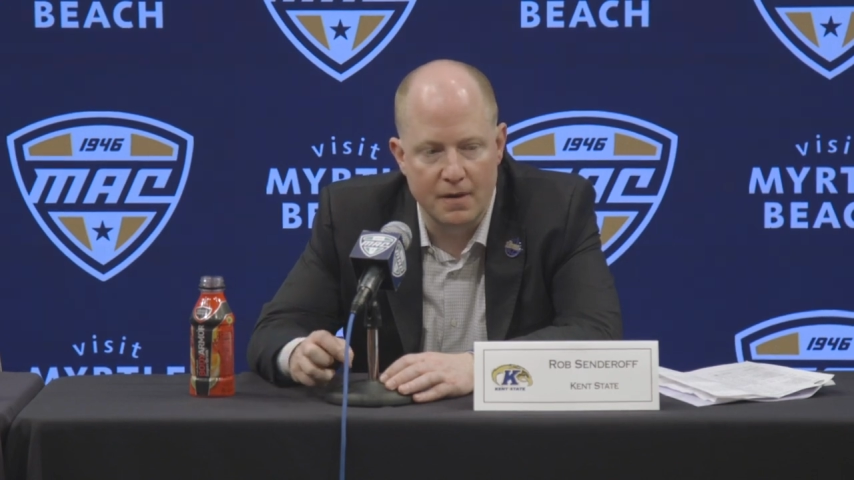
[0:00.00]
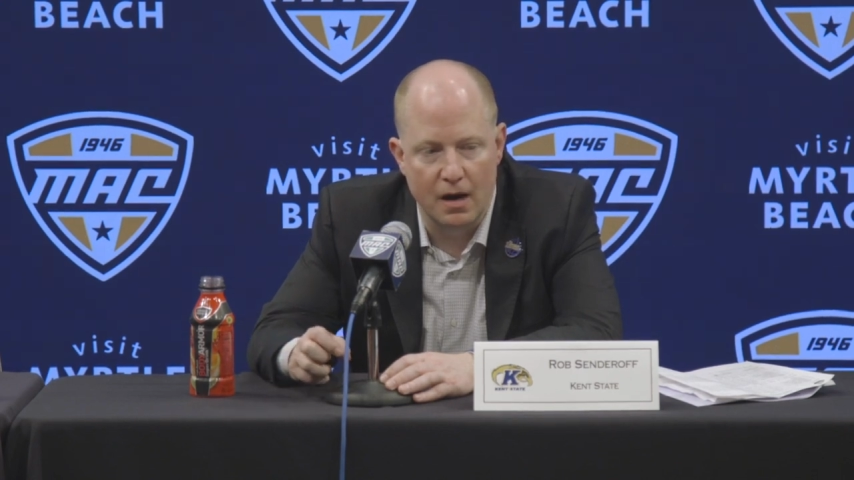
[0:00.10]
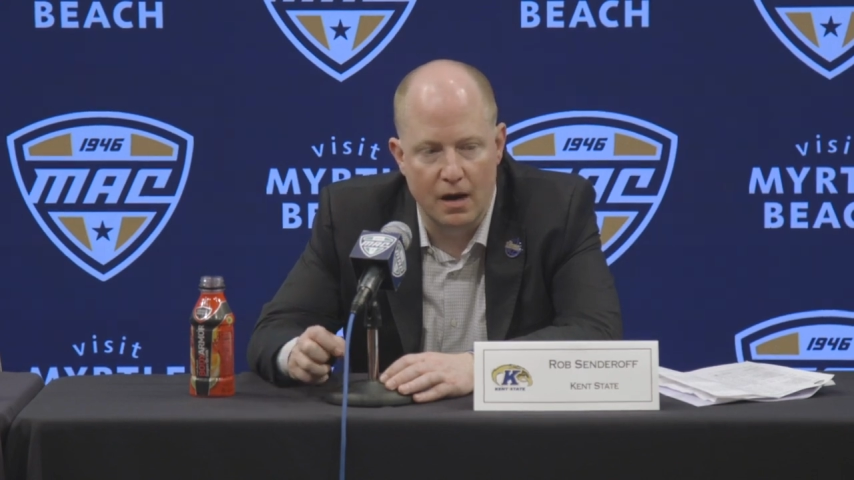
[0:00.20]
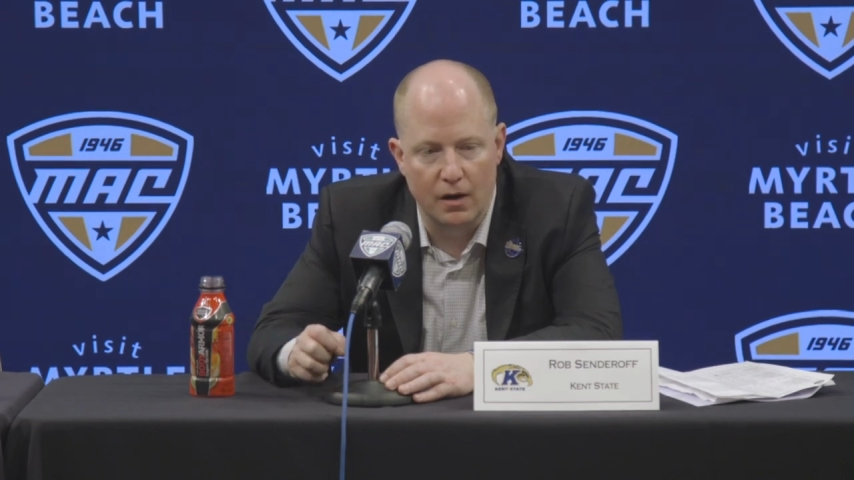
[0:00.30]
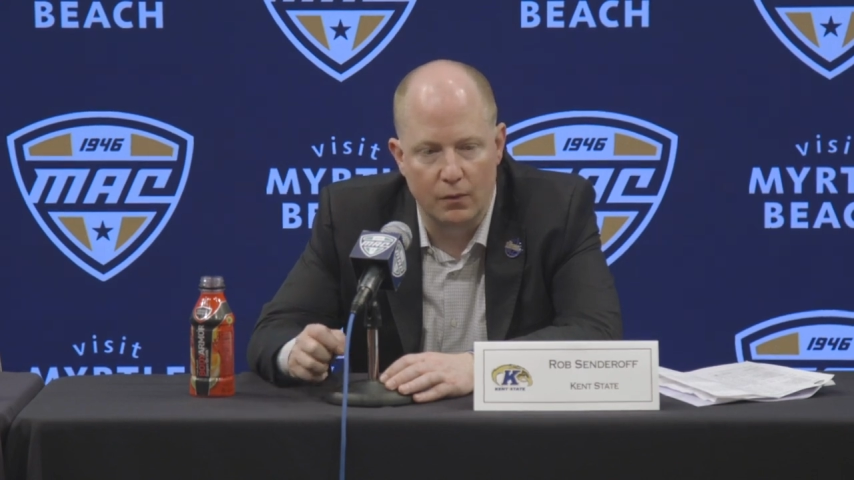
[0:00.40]

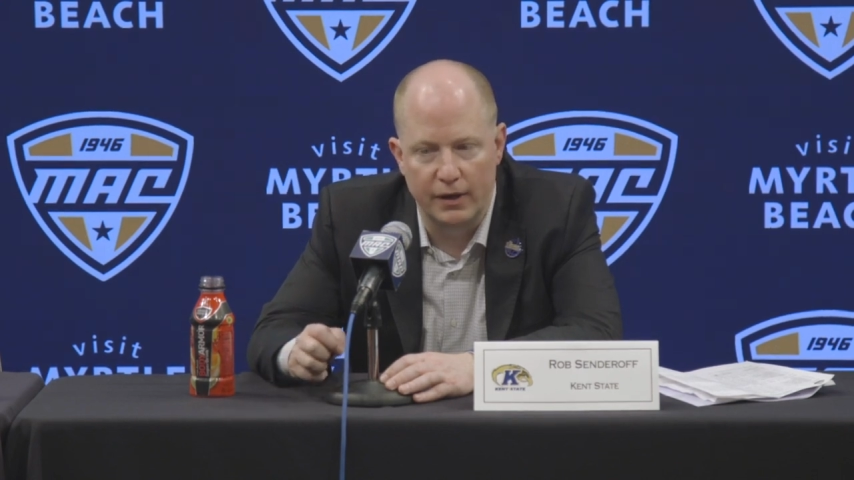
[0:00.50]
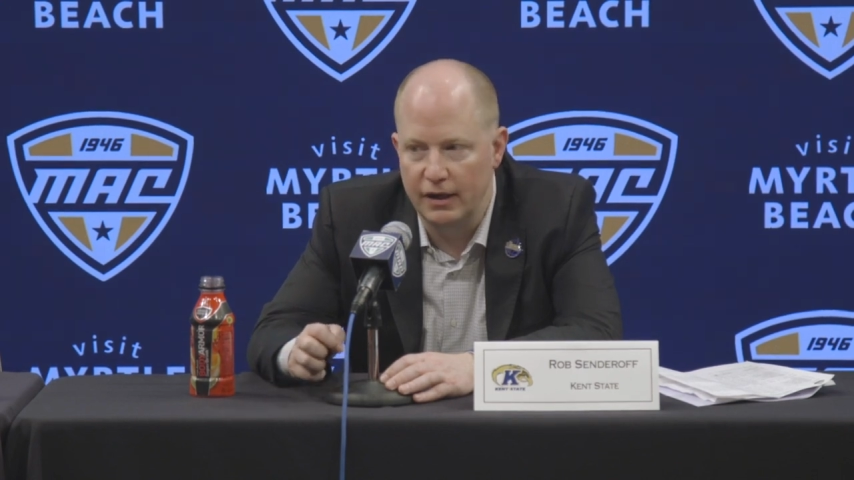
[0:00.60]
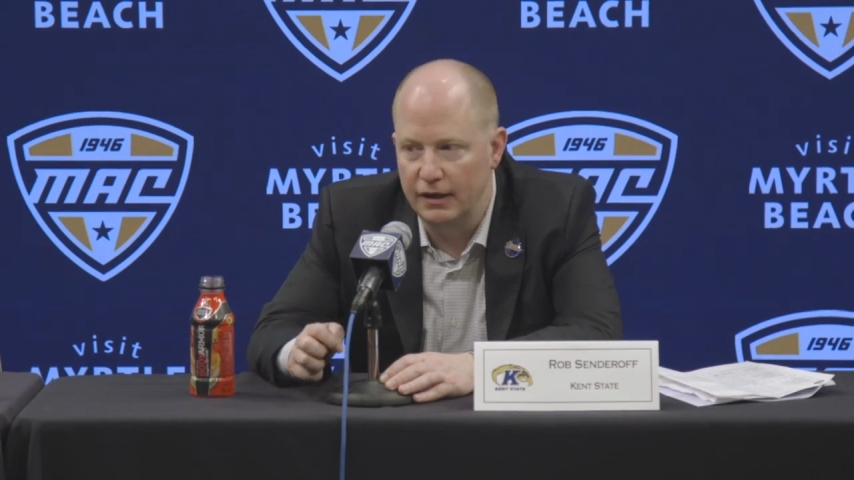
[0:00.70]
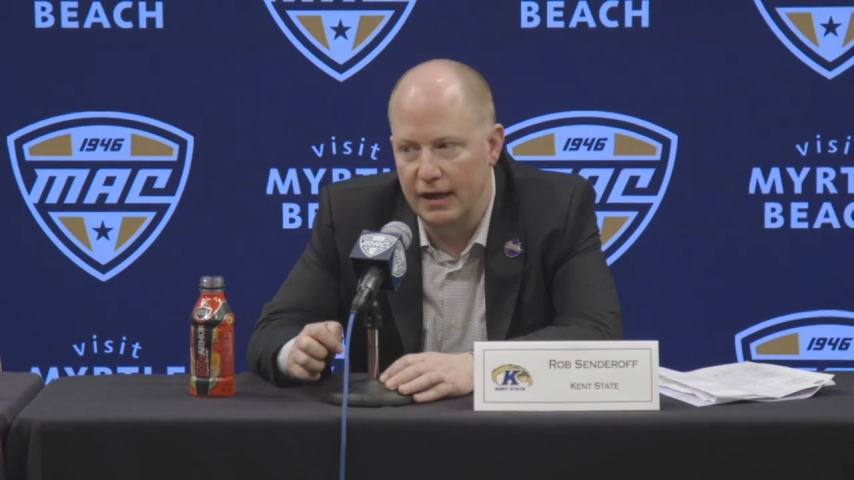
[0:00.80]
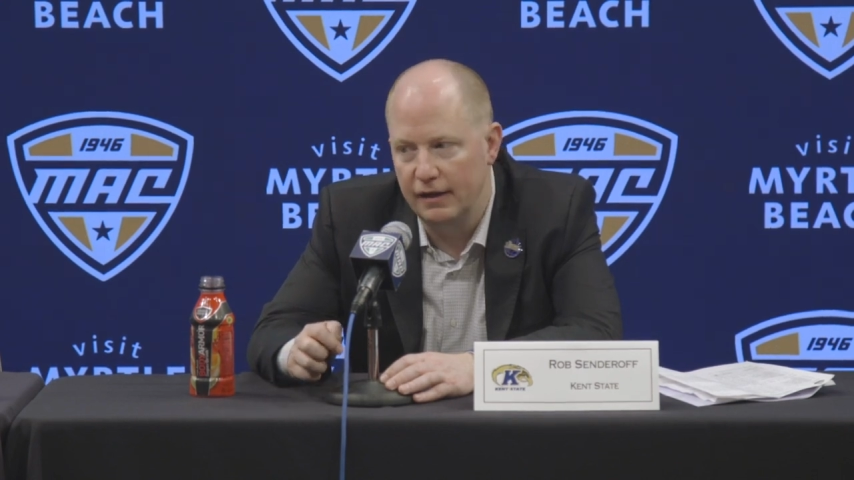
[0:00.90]
Uh, we
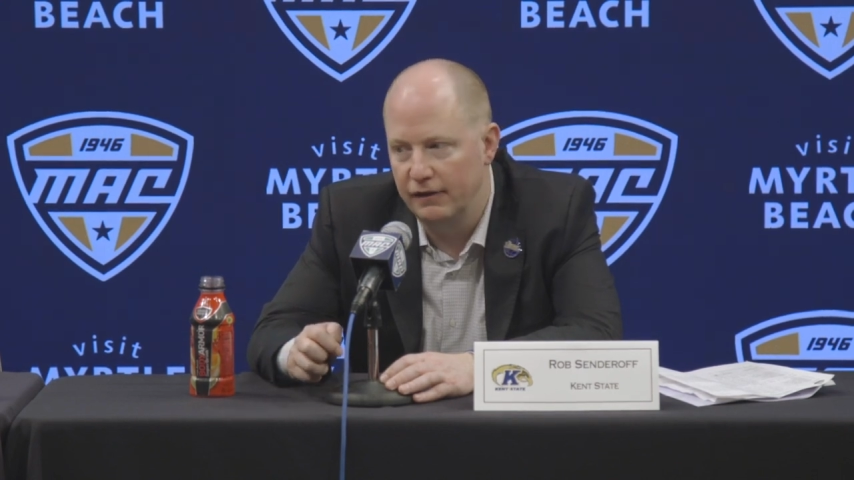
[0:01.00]
didn't get